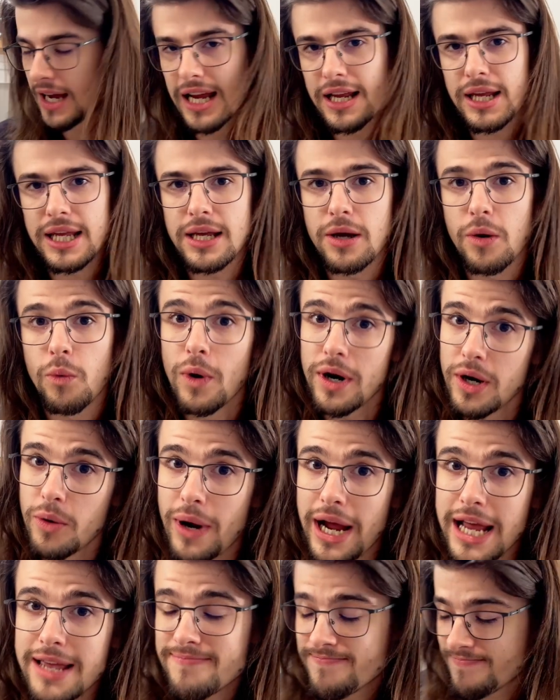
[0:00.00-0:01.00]
I went
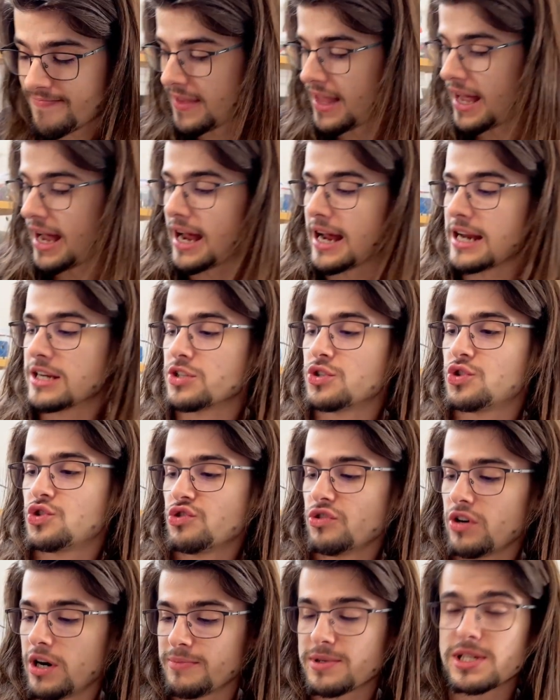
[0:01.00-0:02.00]
away and
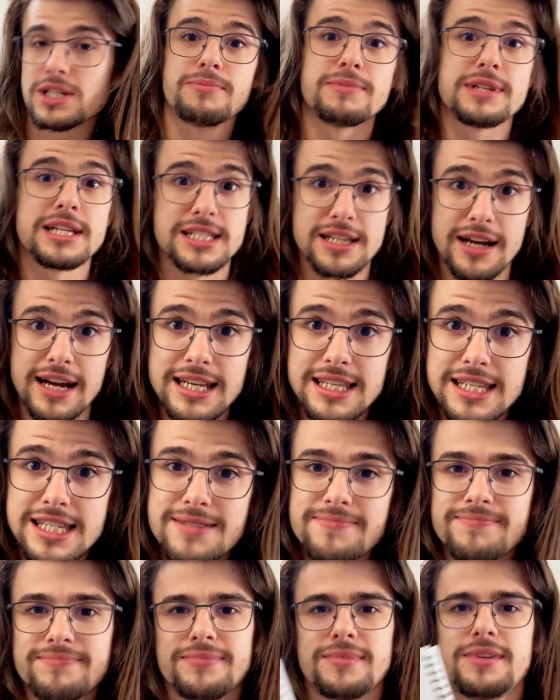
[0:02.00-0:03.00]
drew up some
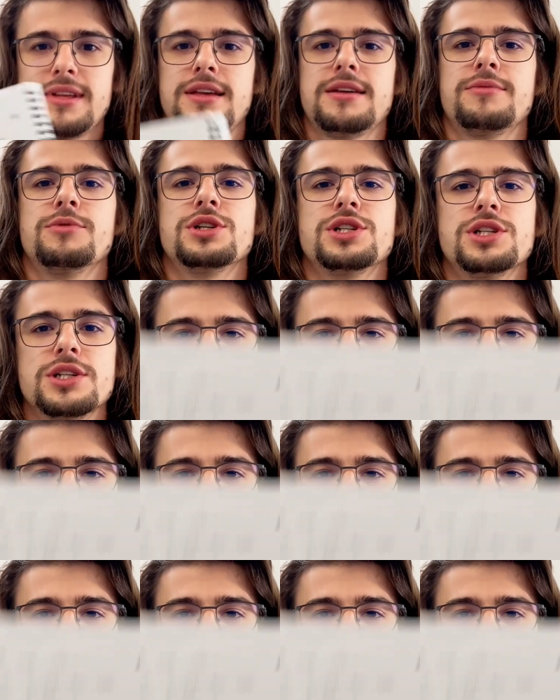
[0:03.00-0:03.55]
designs, which